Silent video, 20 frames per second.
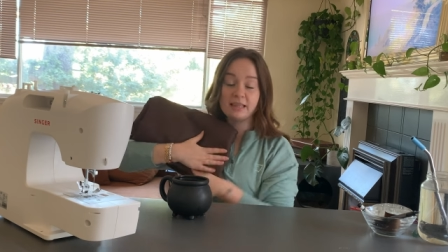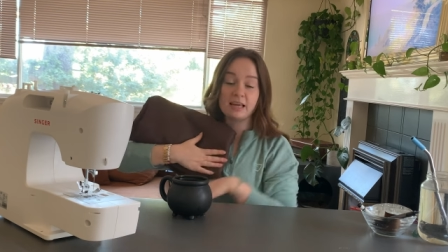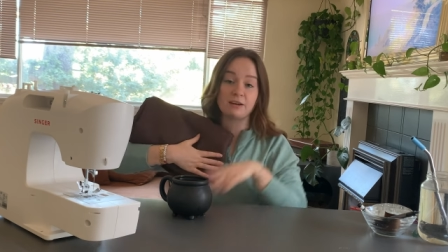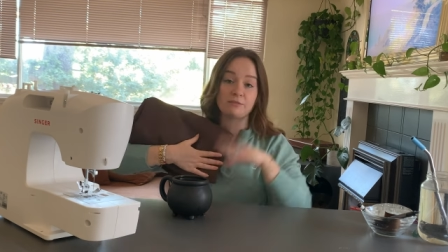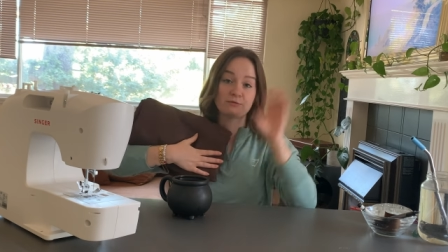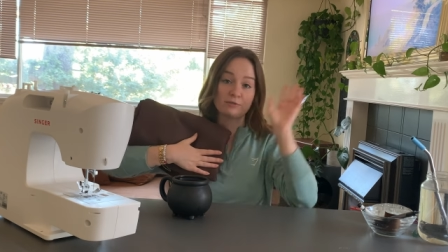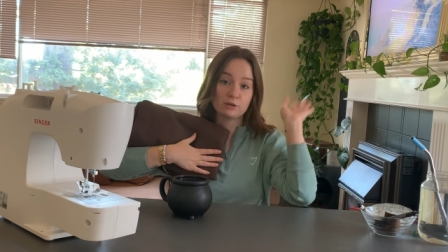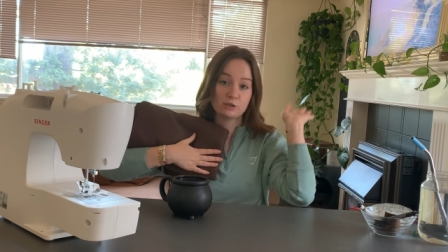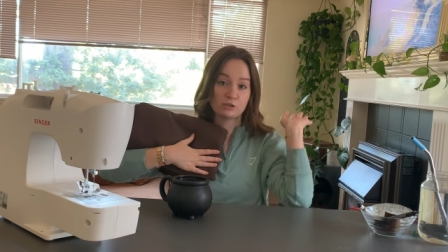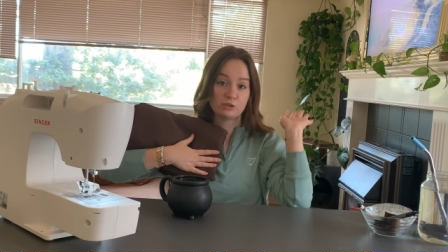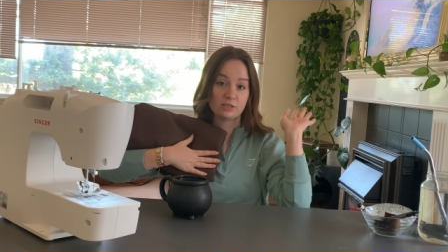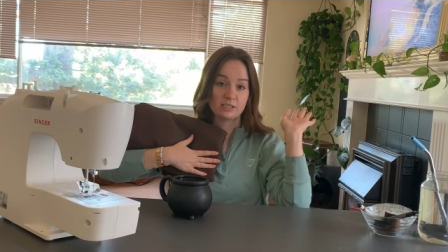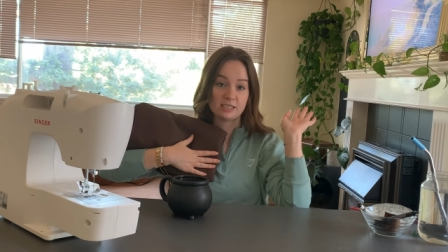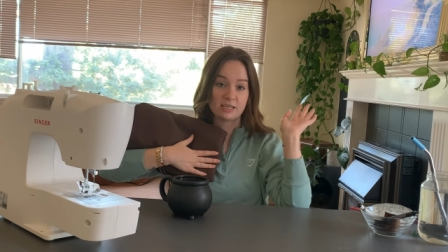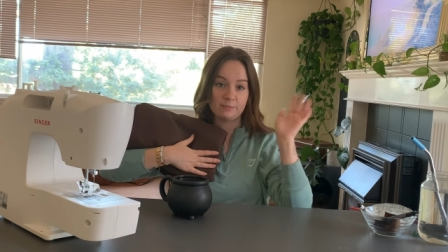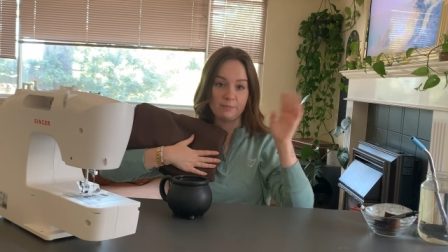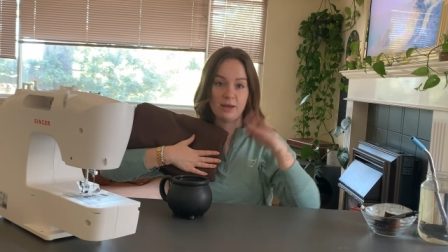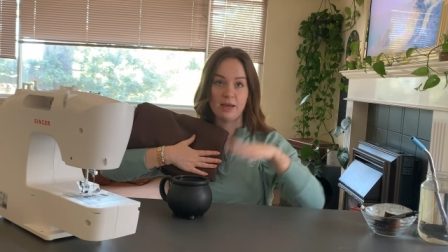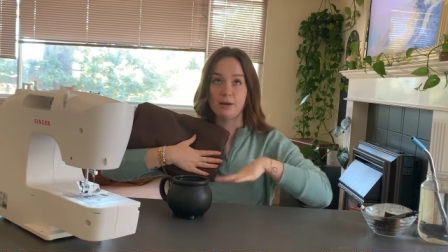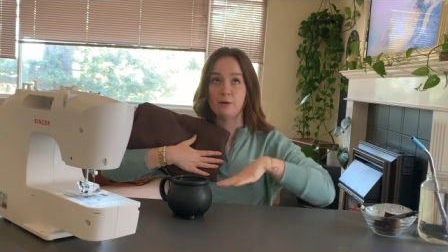that first dress
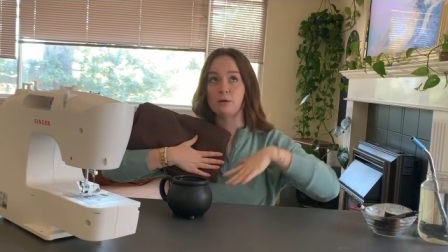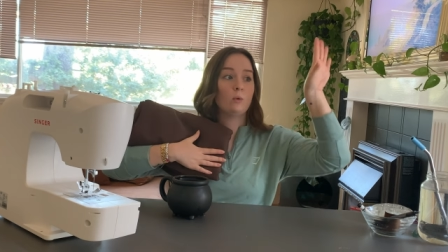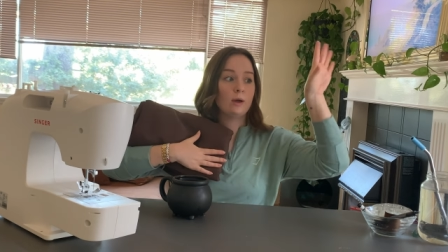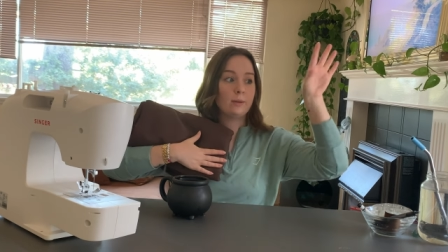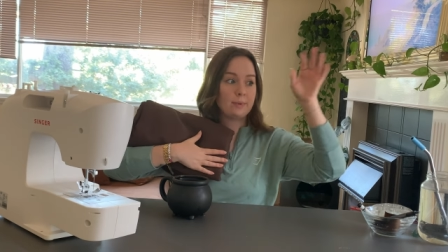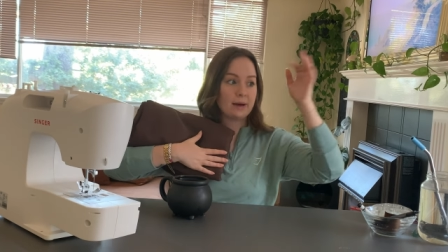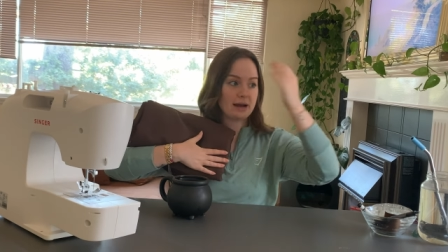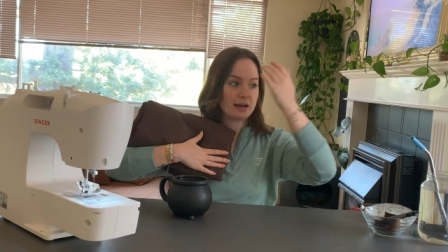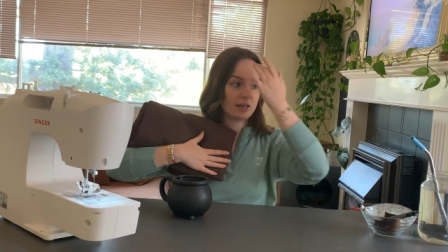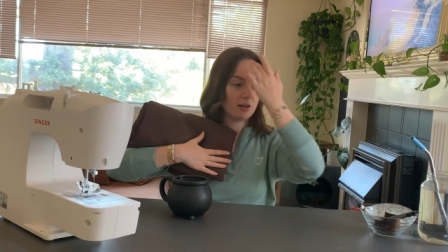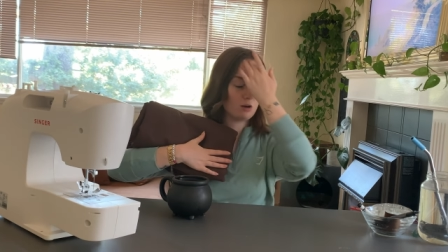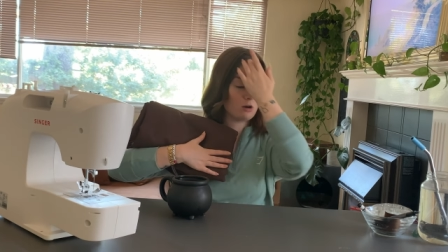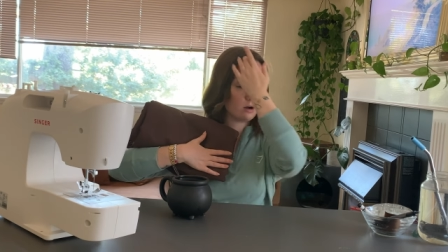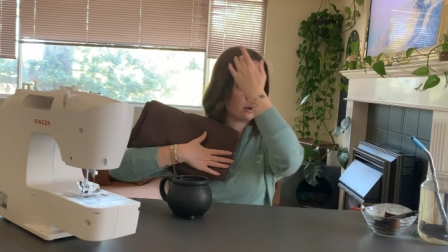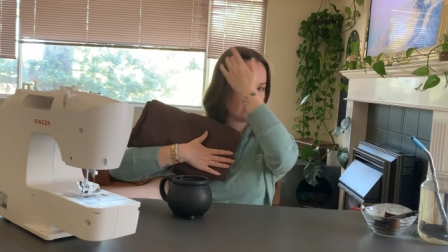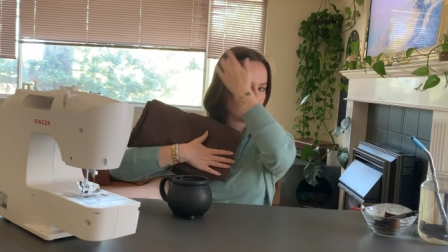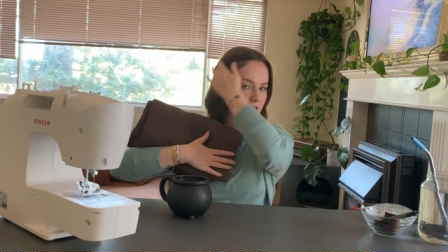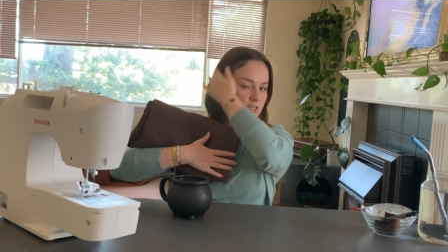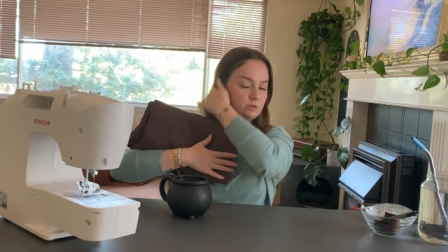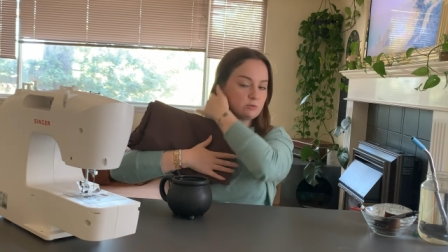I made way back in
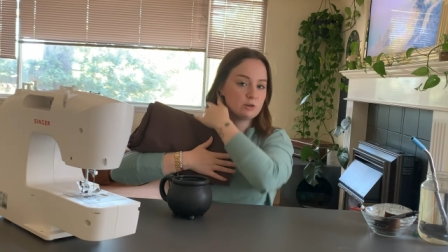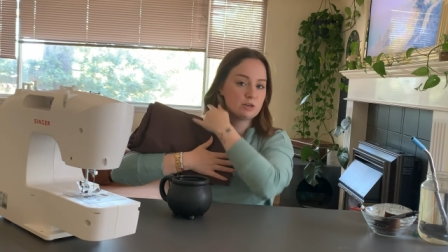August.